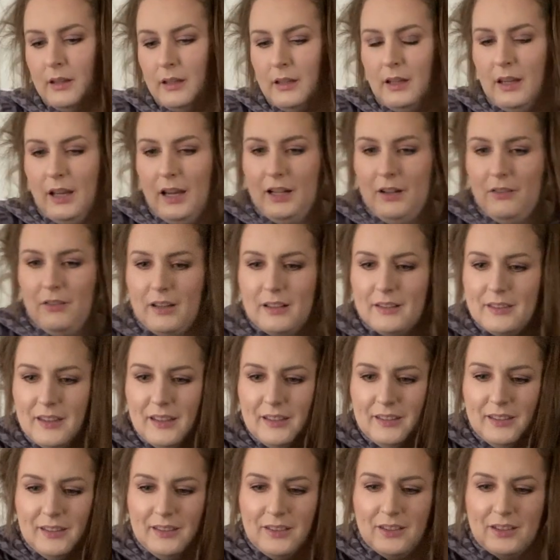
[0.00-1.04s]
anyways,
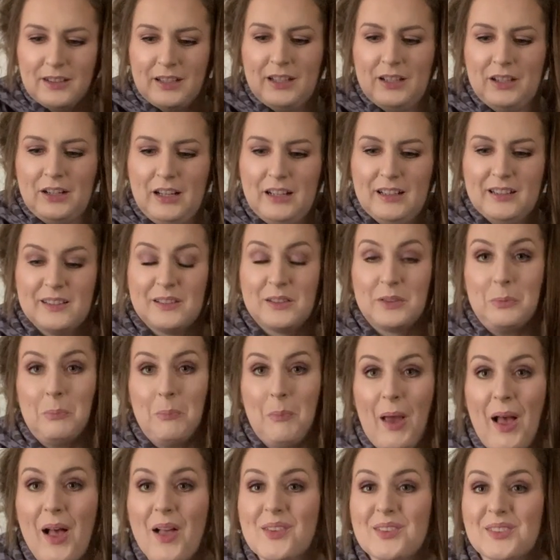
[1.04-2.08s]
this is looking, it
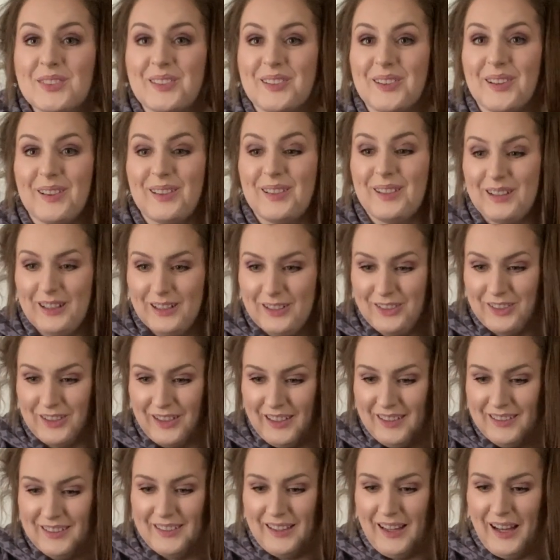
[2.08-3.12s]
smells
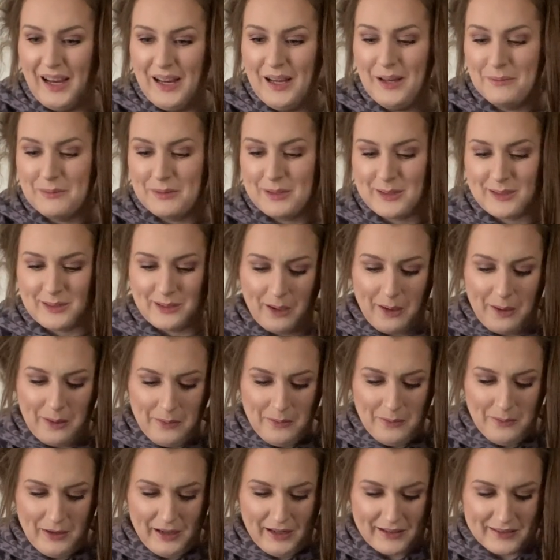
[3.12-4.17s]
delicious. I am
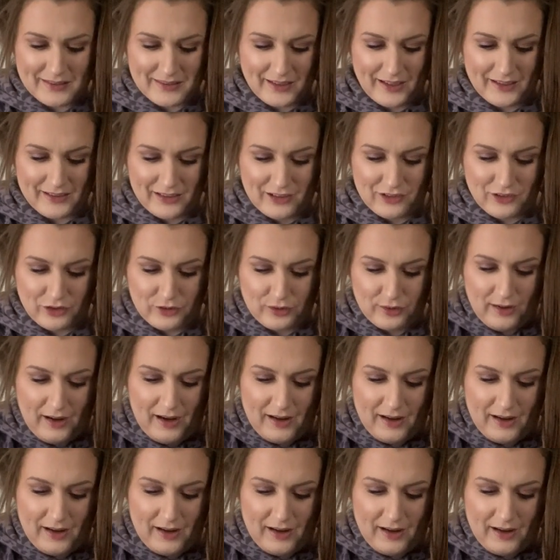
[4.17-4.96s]
so excited to try